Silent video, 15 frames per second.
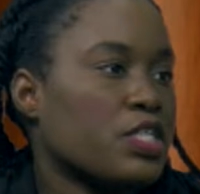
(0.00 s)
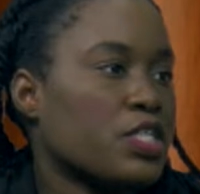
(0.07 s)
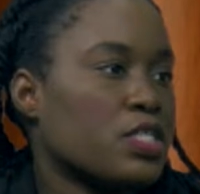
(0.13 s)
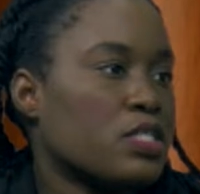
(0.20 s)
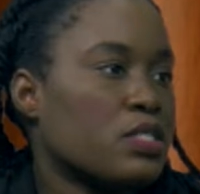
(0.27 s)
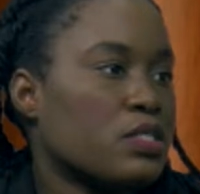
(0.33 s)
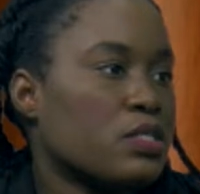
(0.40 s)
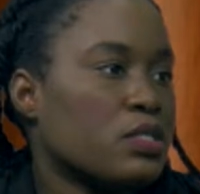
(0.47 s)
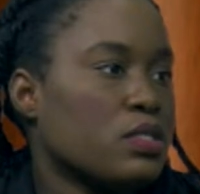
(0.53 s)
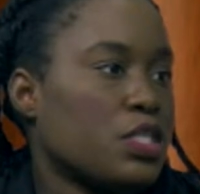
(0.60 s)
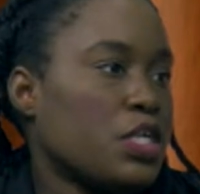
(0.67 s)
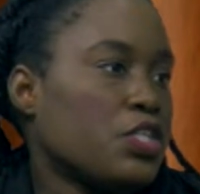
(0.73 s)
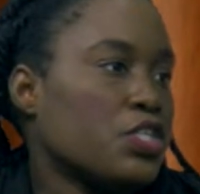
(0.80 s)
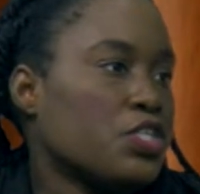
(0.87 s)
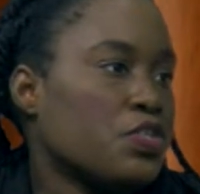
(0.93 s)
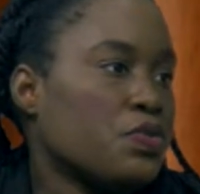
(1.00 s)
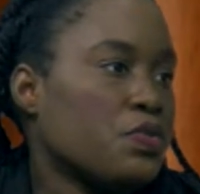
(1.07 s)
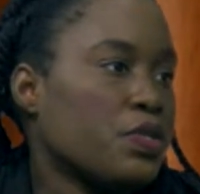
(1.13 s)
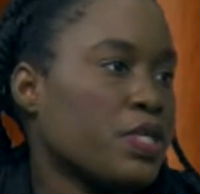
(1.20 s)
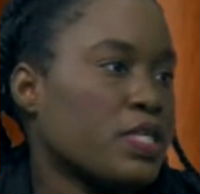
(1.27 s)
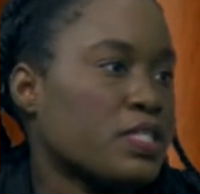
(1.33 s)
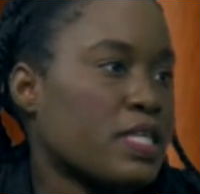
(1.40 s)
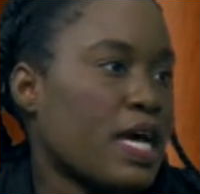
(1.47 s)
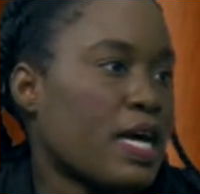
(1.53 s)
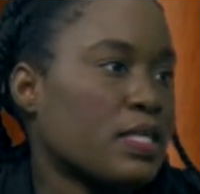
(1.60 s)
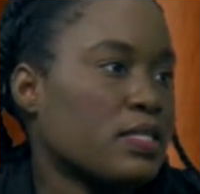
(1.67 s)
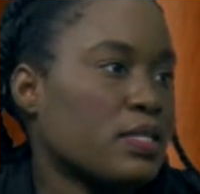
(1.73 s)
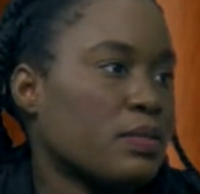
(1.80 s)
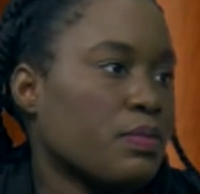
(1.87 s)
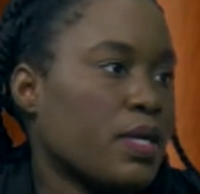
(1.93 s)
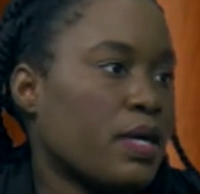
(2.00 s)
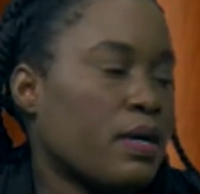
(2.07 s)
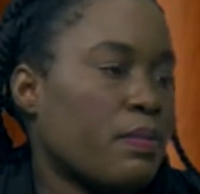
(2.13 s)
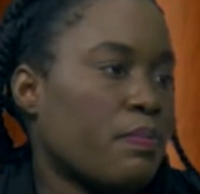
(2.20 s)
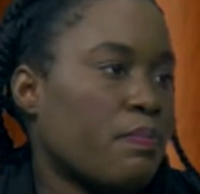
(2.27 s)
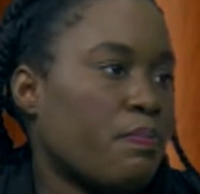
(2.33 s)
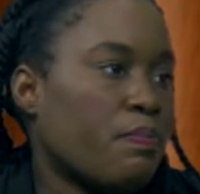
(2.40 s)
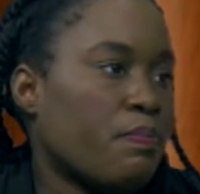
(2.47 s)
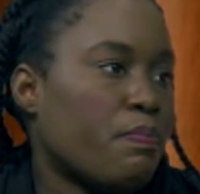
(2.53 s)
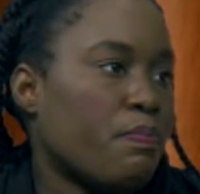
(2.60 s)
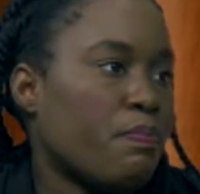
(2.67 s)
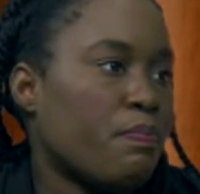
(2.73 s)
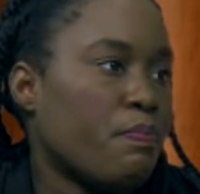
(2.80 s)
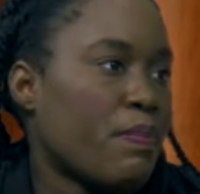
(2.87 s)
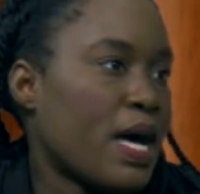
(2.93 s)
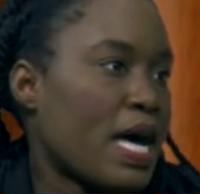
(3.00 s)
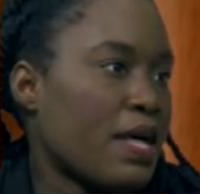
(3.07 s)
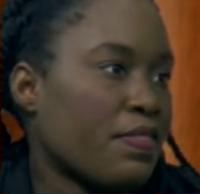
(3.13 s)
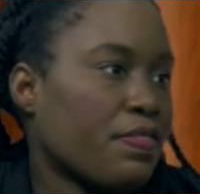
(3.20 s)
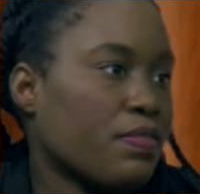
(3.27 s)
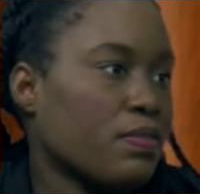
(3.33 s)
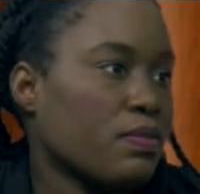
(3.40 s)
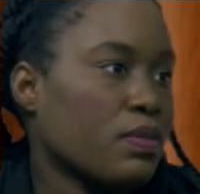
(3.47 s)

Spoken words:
just teaches you the exact math